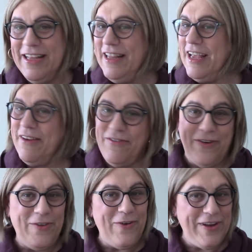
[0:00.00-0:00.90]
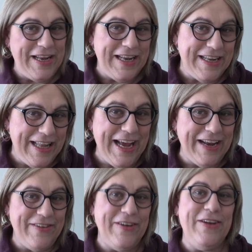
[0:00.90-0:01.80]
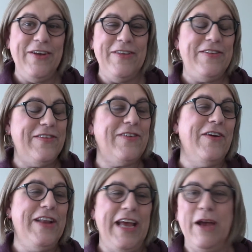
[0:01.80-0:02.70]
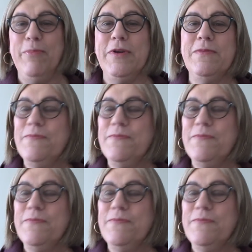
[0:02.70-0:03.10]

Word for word: like further on down the line. So you know this is going to happen.